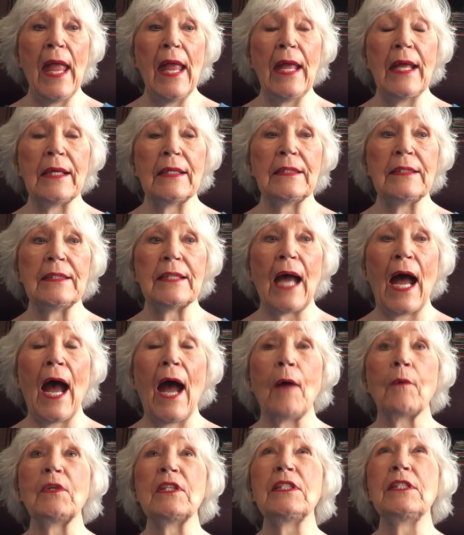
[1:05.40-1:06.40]
And
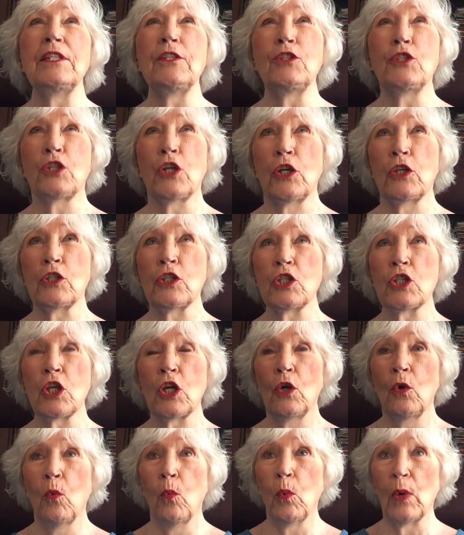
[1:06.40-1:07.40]
I was in
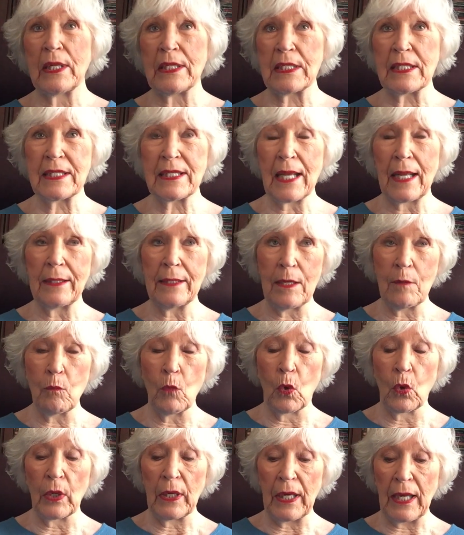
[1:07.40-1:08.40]
church one Sunday
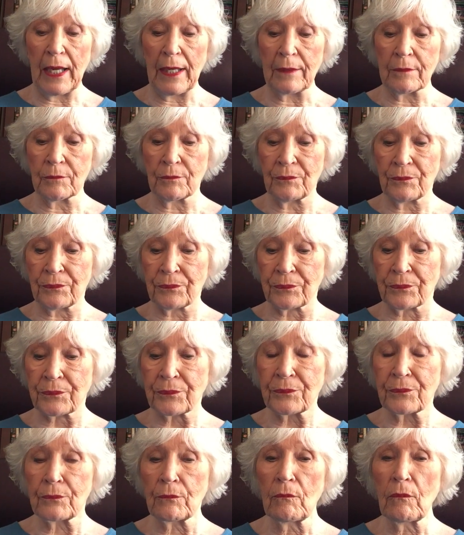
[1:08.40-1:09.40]
morning,
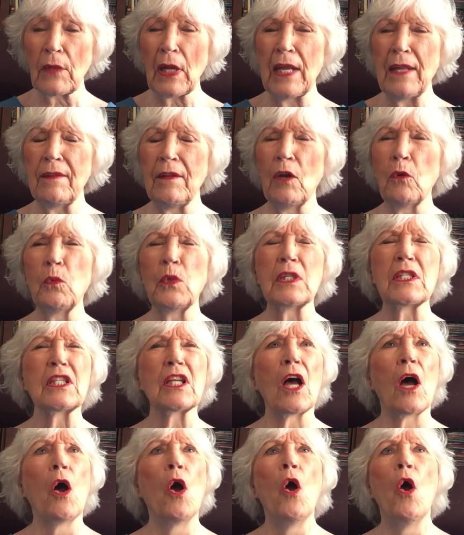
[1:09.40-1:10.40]
and there was
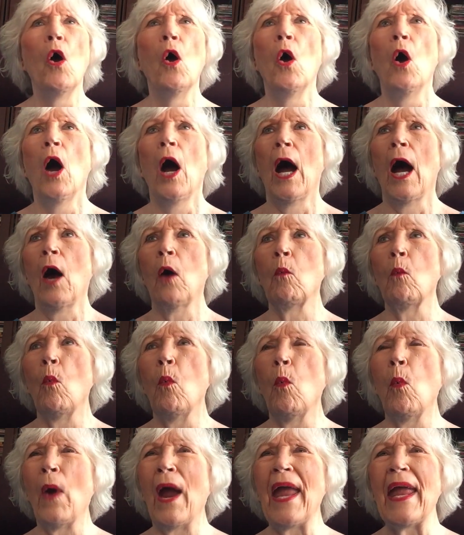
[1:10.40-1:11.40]
a
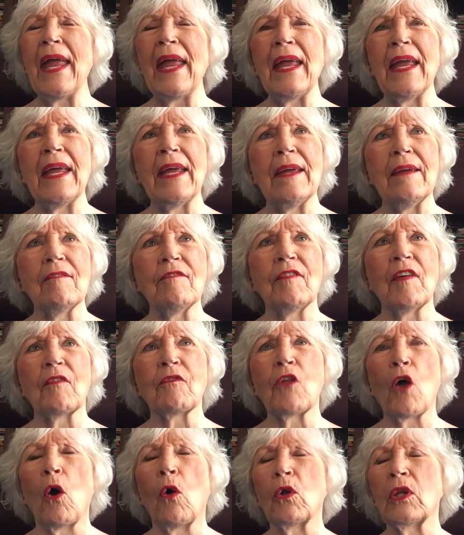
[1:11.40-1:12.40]
wave
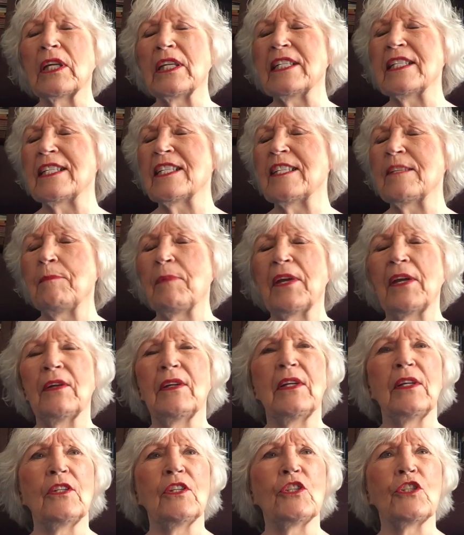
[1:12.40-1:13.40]
of the Holy
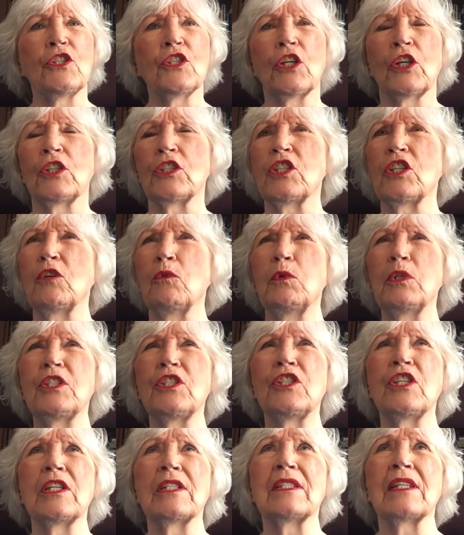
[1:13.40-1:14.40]
Spirit in the church. It
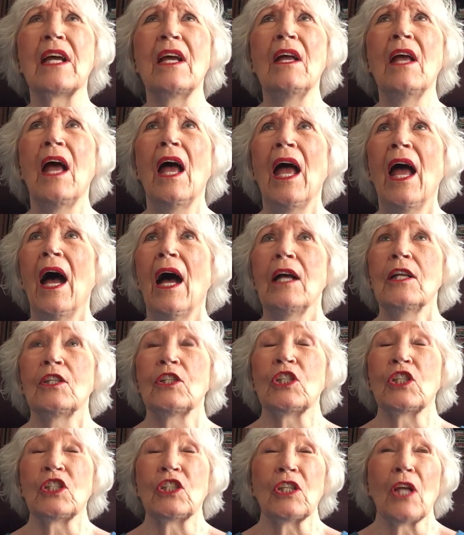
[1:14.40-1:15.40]
was just
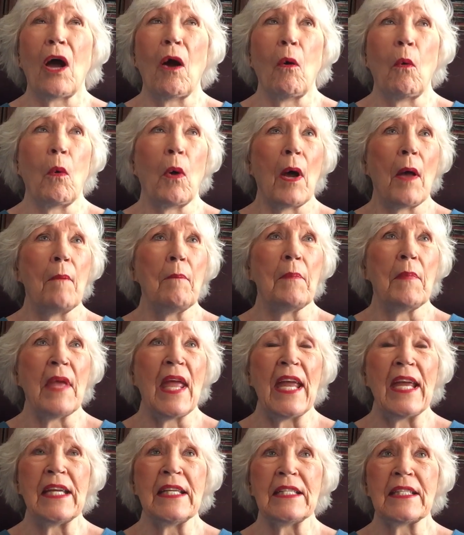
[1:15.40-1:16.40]
so
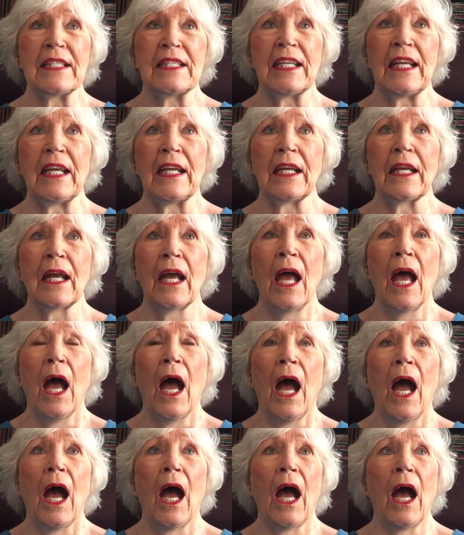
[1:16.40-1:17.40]
amazing.
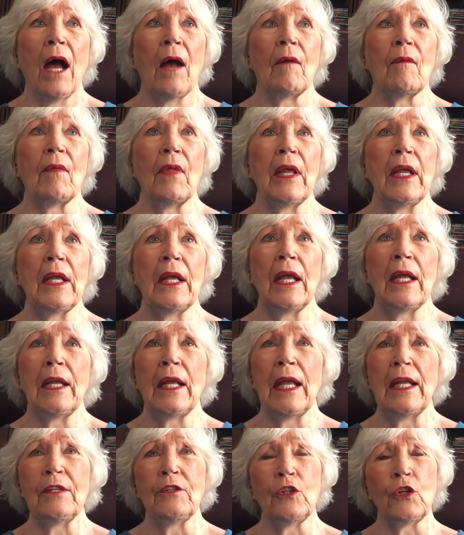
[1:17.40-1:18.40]
And
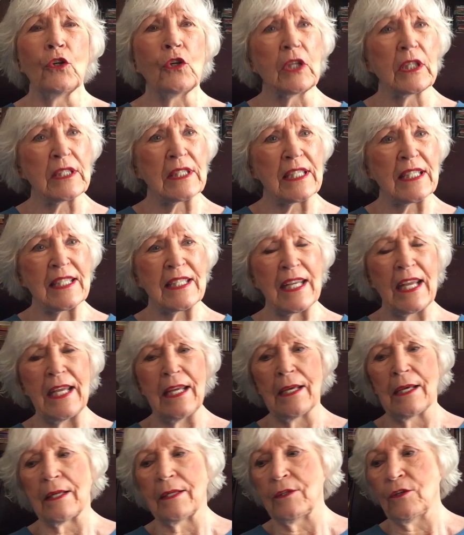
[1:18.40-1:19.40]
you could
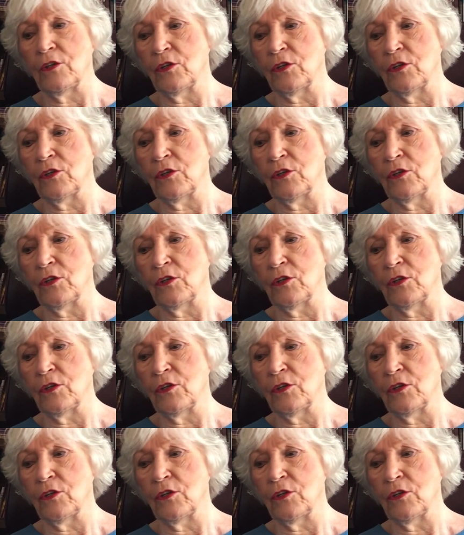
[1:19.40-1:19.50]
see it.